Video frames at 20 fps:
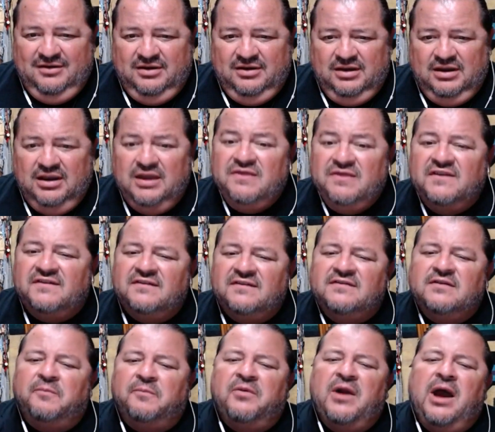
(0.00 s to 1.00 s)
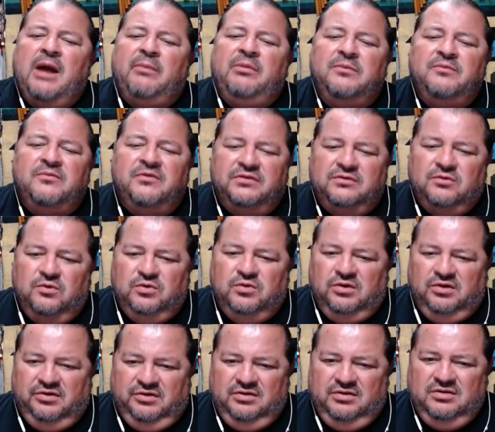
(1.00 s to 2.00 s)
And this is the problem with the
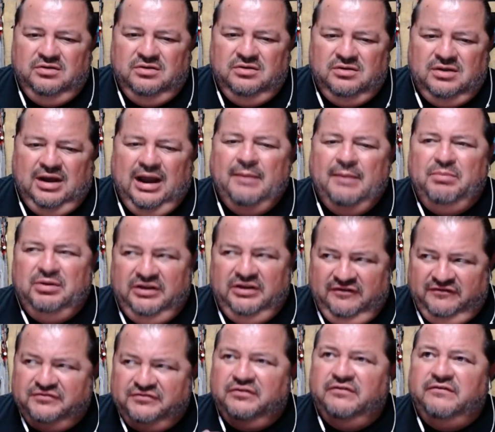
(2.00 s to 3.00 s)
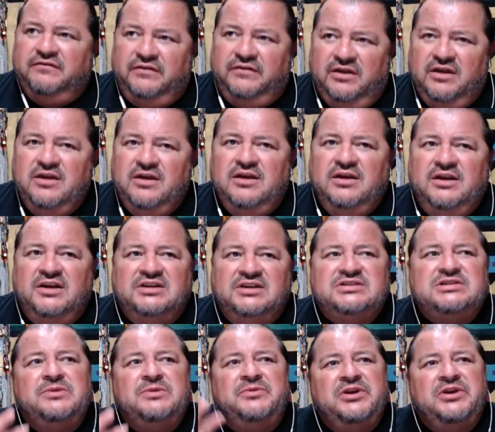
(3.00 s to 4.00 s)
world, I believe, truthfully, is
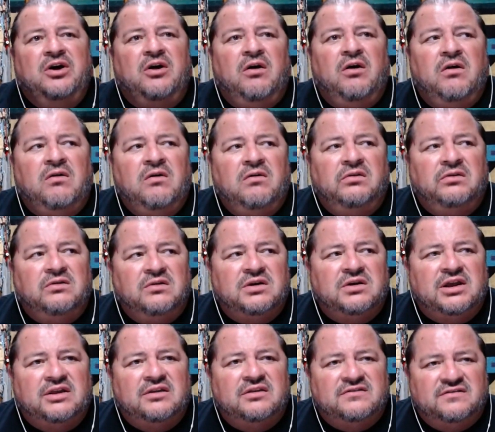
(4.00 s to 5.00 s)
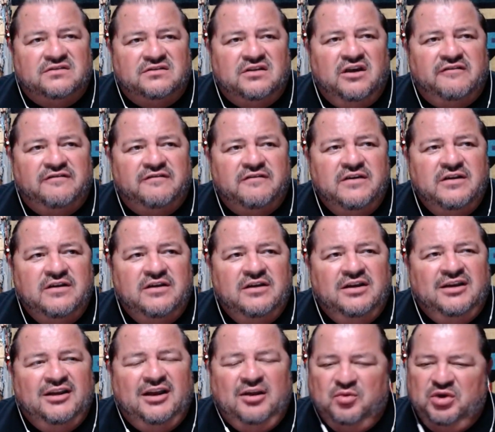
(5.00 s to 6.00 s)
that we all look at stuff
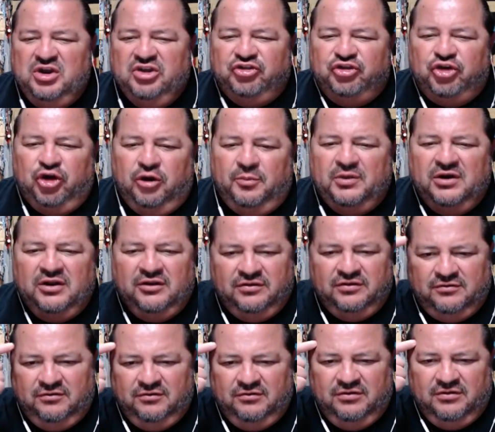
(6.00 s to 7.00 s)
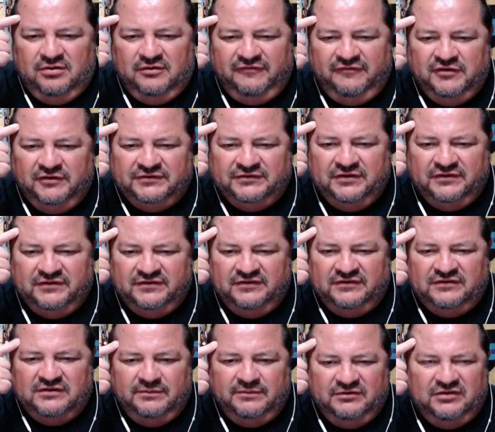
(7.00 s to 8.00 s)
and we interpret it through the filter
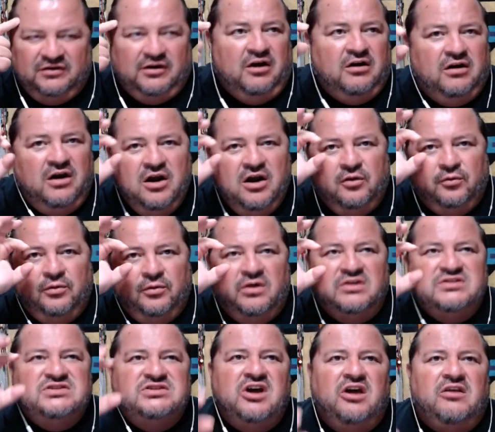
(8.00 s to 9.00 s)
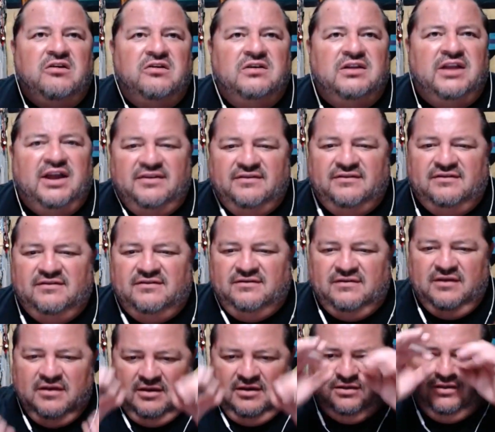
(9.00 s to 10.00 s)
systems and our rose-colored lenses
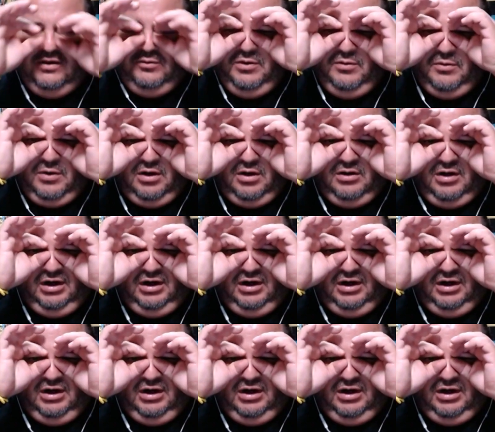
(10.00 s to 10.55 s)
that we wear, our